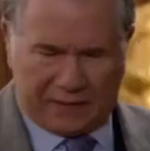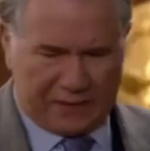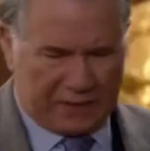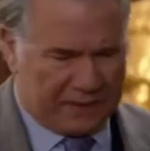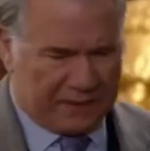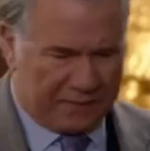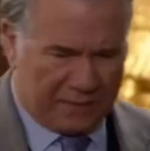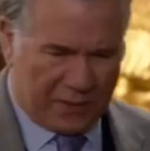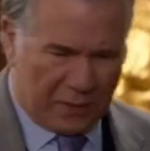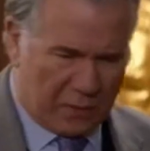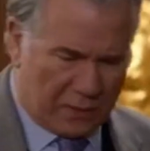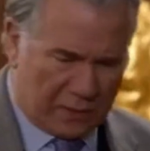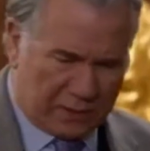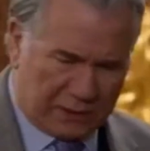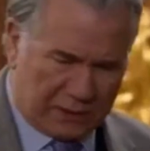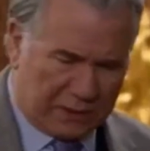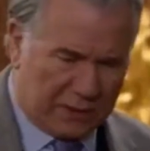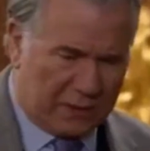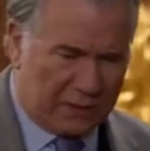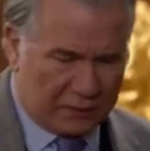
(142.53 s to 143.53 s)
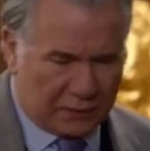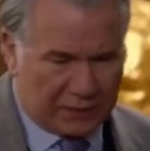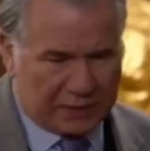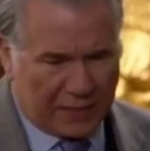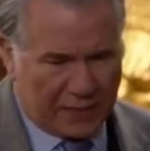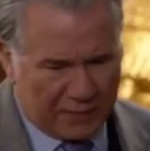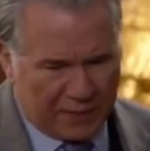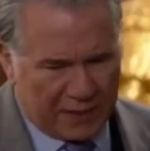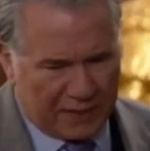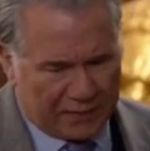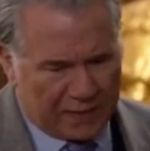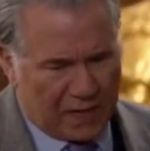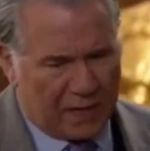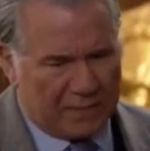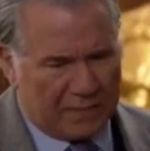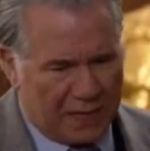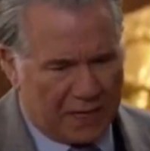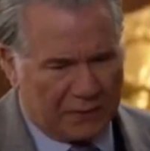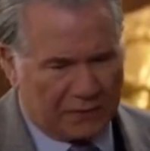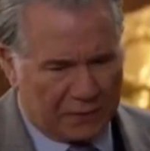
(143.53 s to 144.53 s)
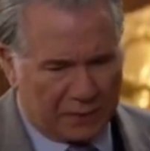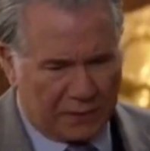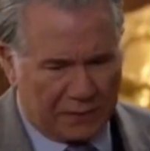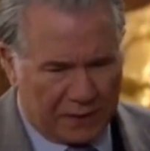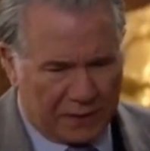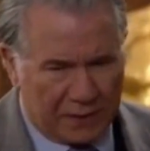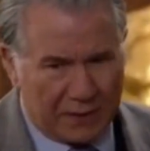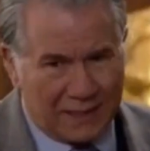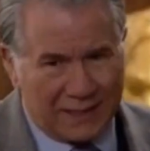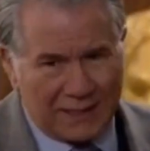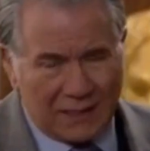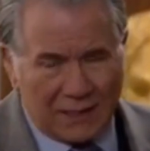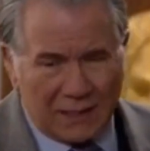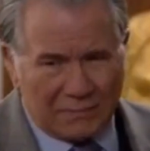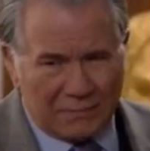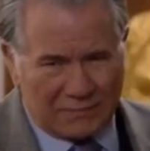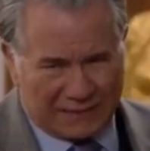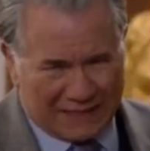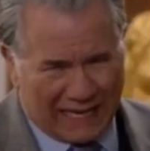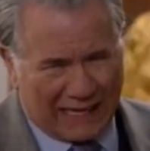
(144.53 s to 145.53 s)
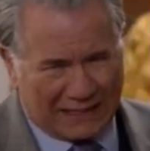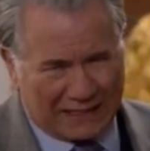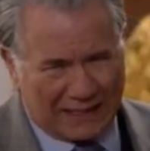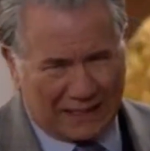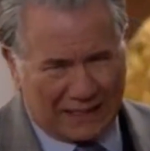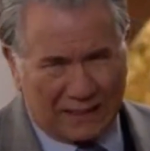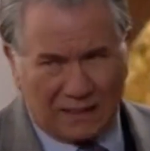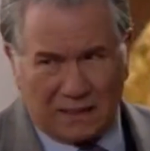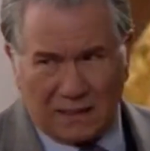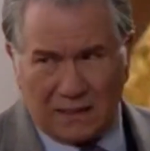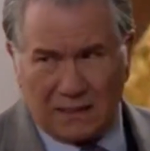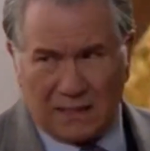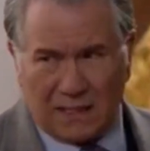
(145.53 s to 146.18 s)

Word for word: after something worse, uh, which I may have compounded with a tactical